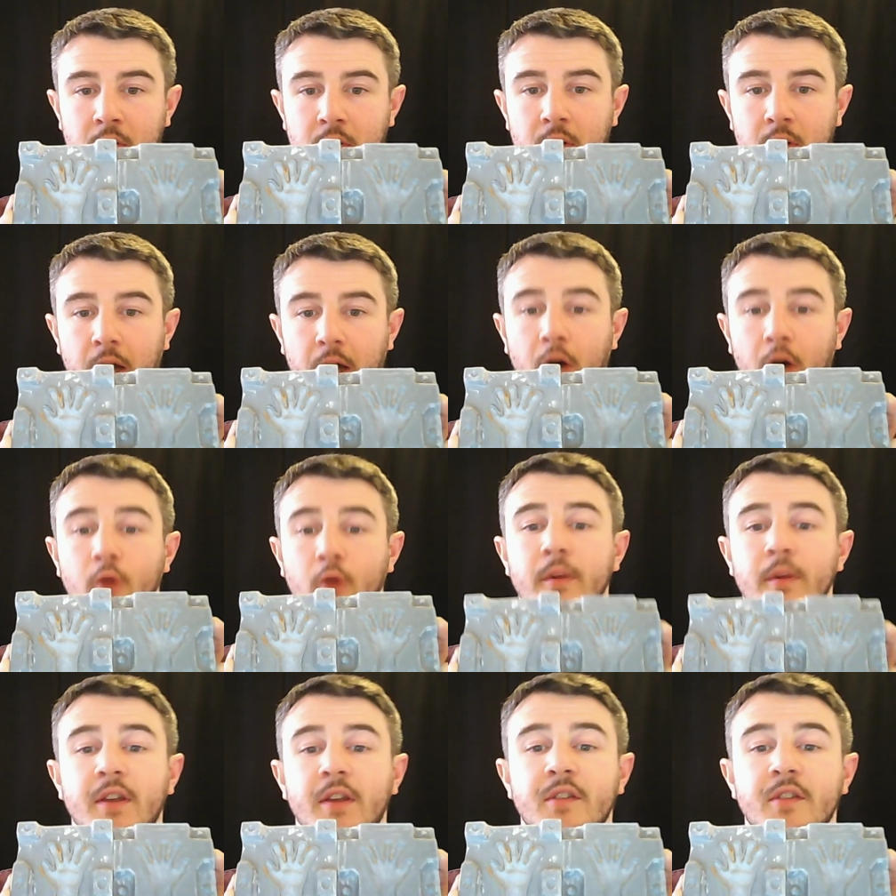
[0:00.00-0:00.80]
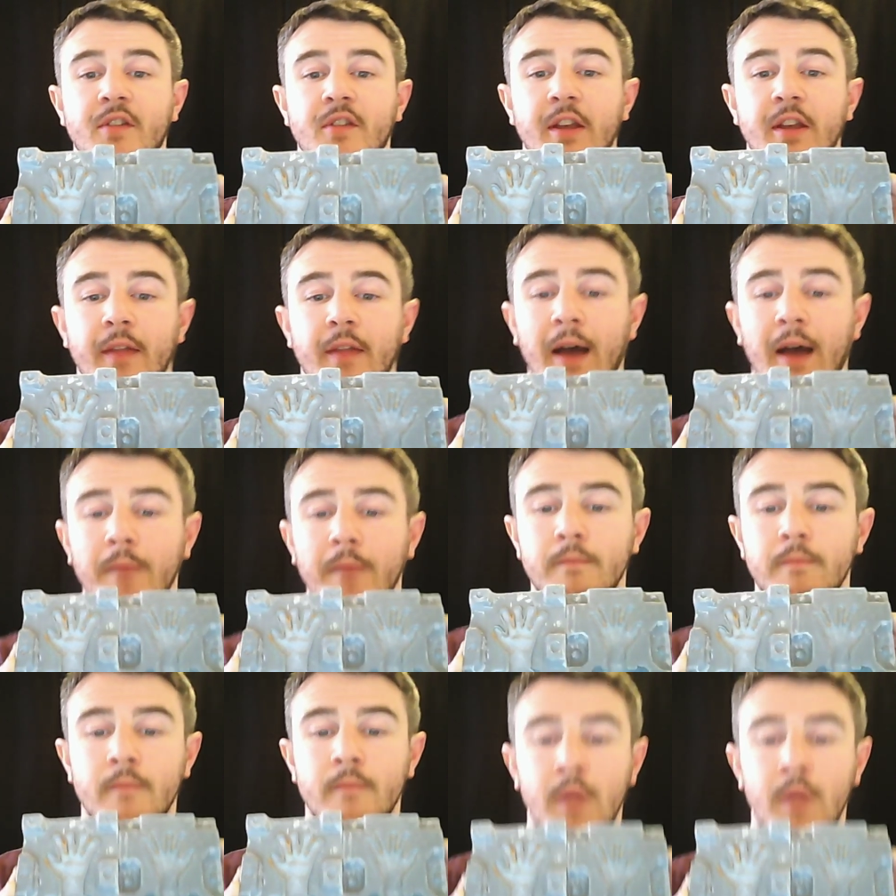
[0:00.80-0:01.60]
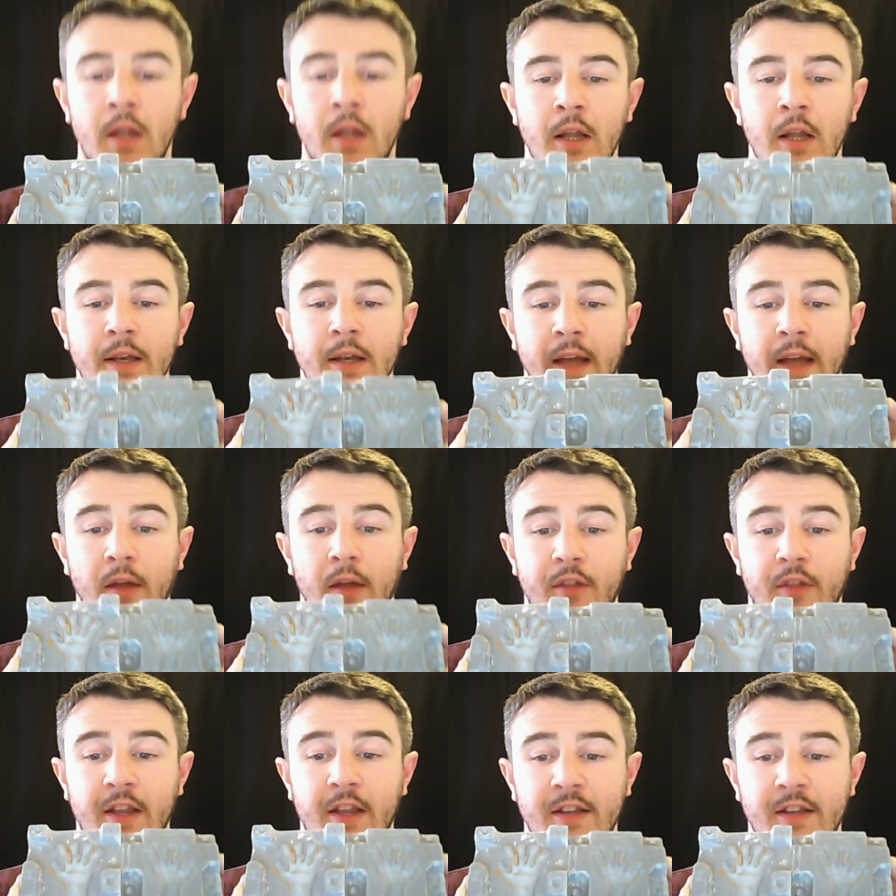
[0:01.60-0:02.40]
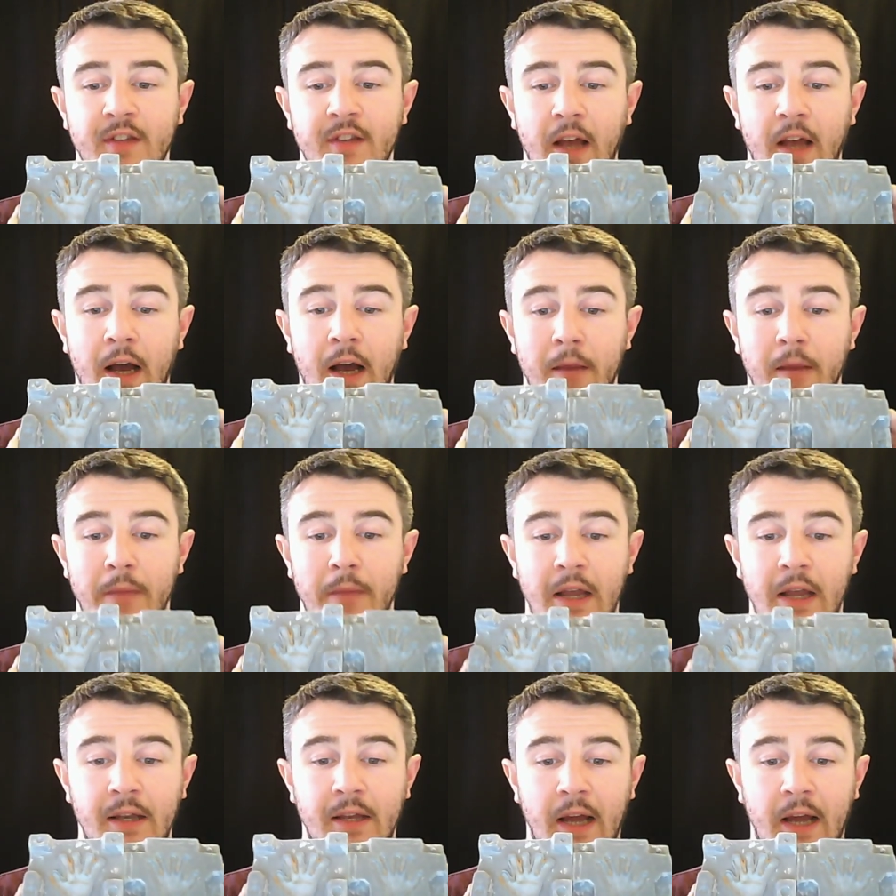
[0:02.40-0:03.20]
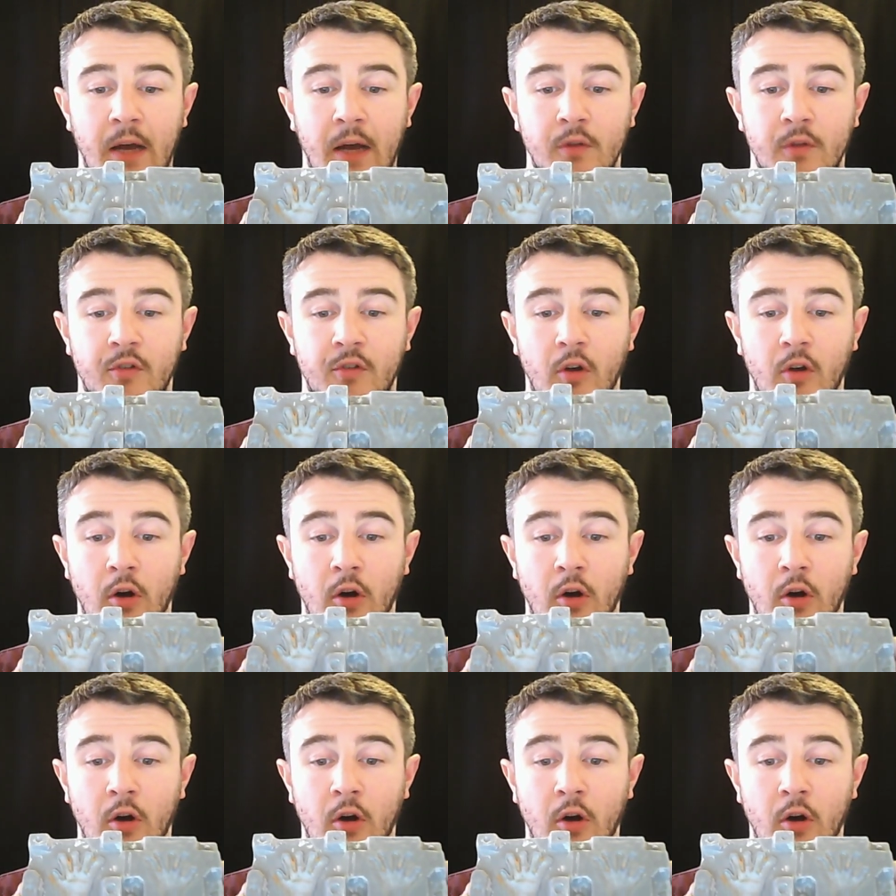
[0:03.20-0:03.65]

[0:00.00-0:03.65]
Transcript: I hope you can see that. Now these are made out